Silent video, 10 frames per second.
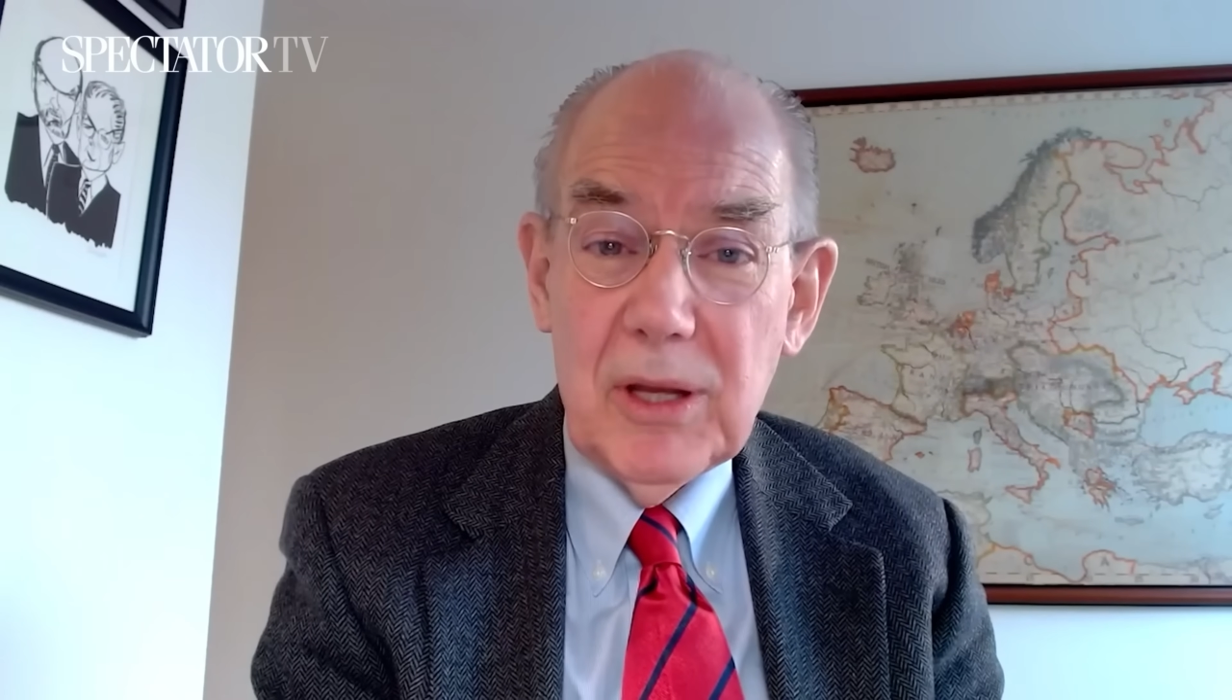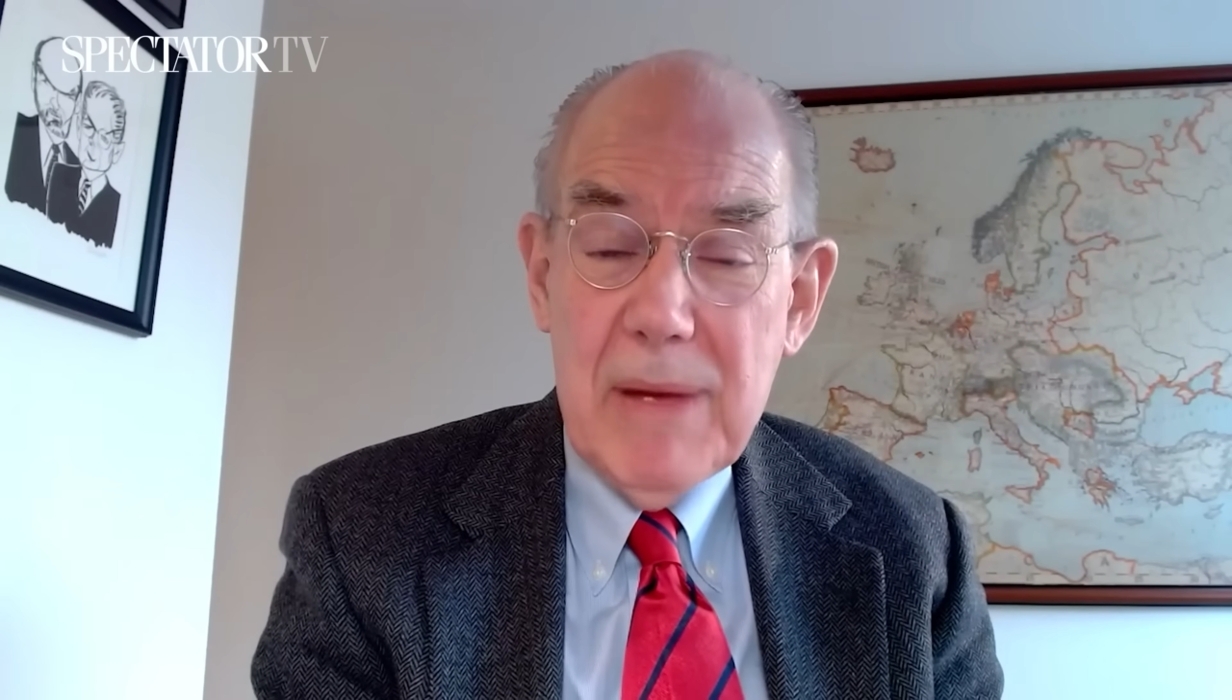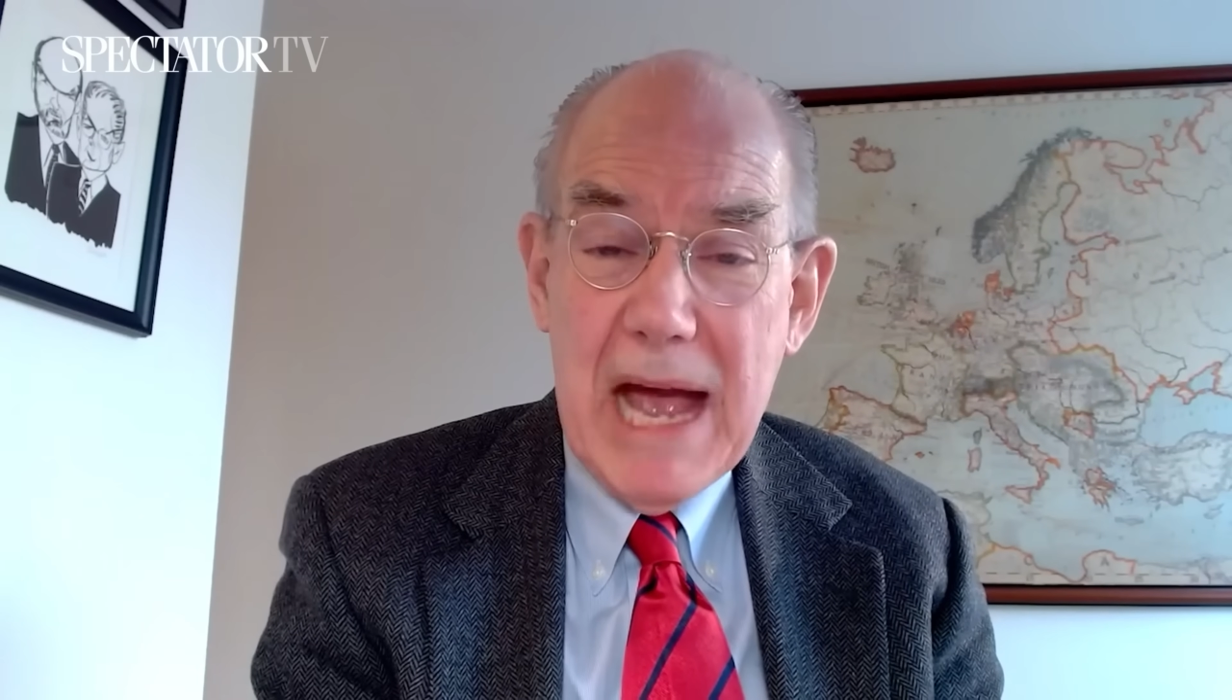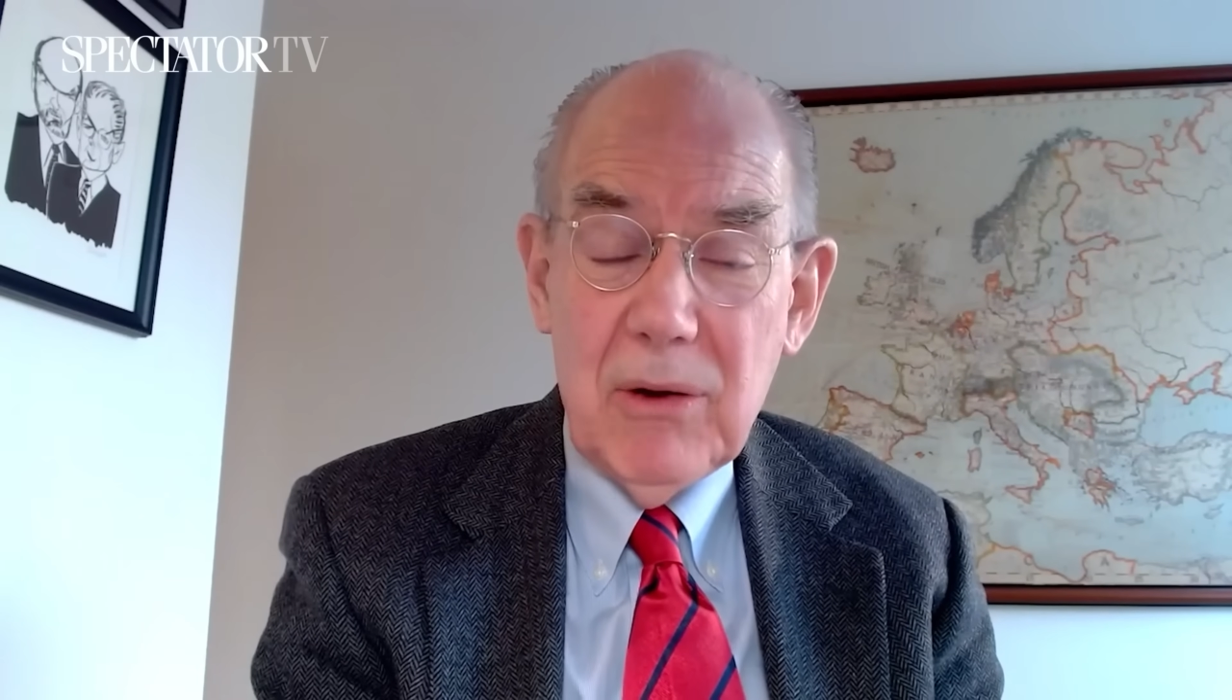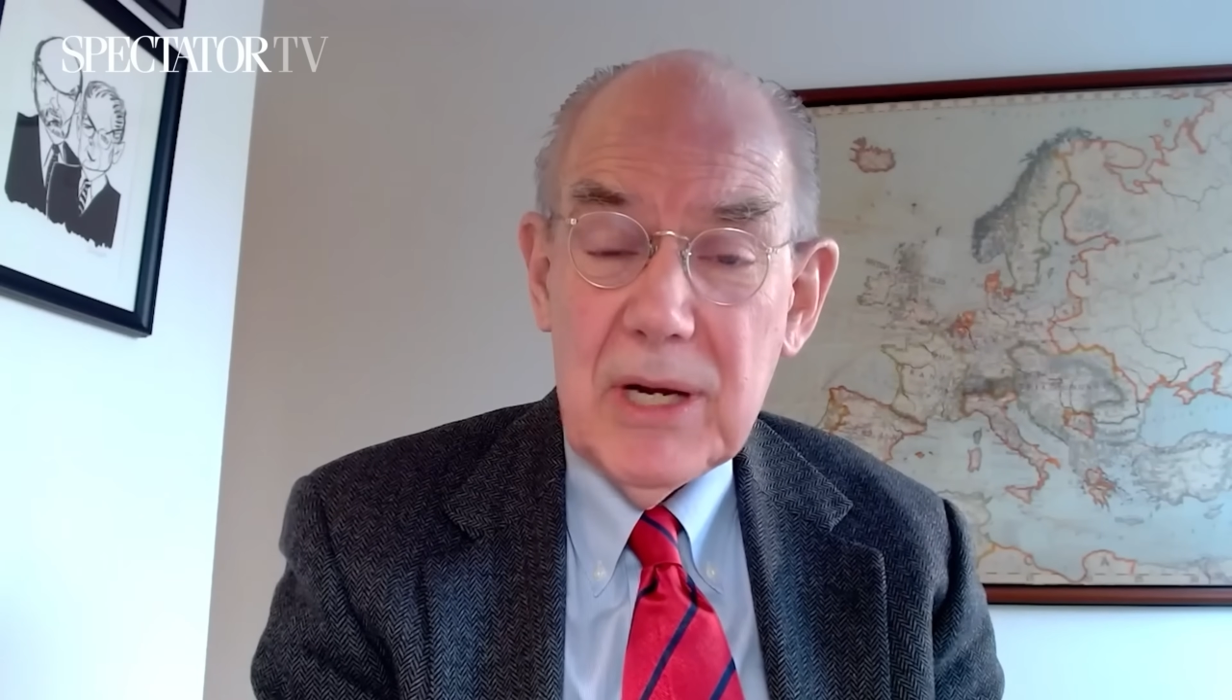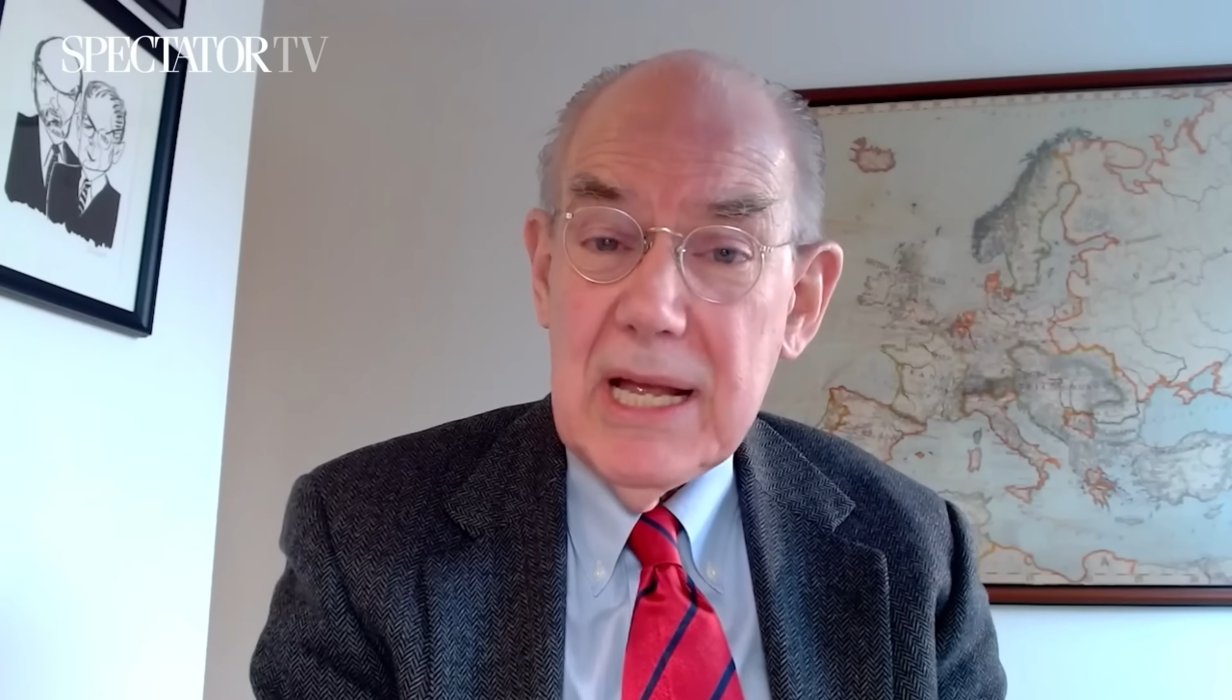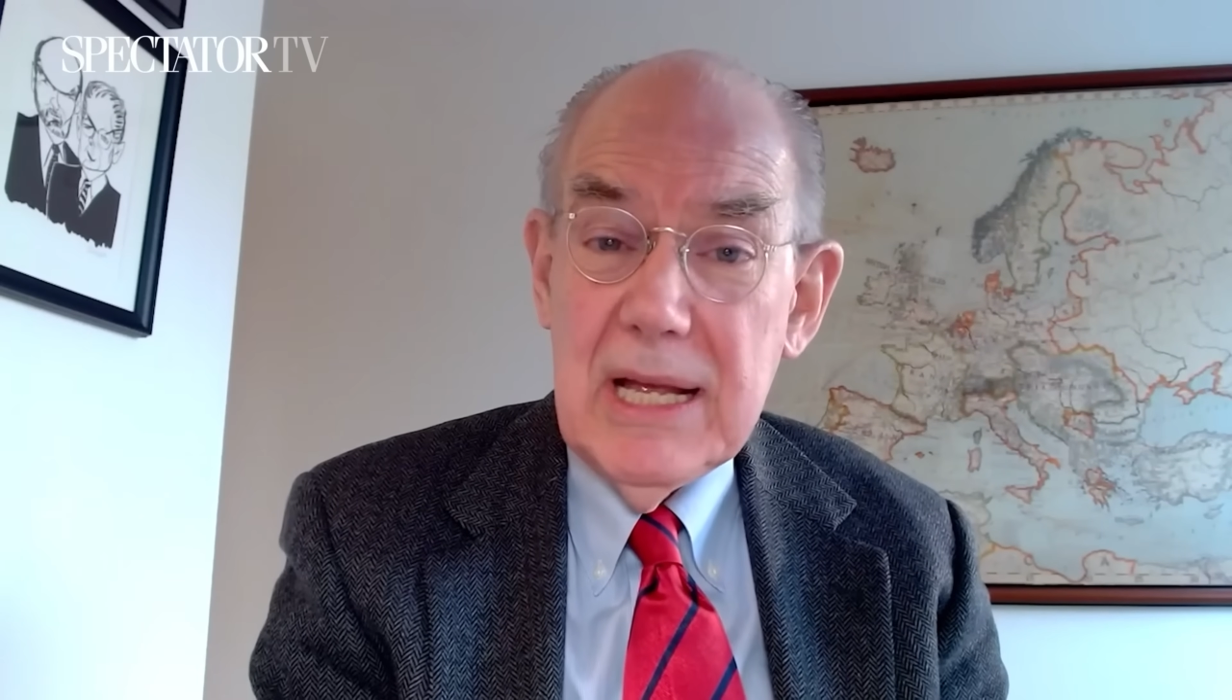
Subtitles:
about.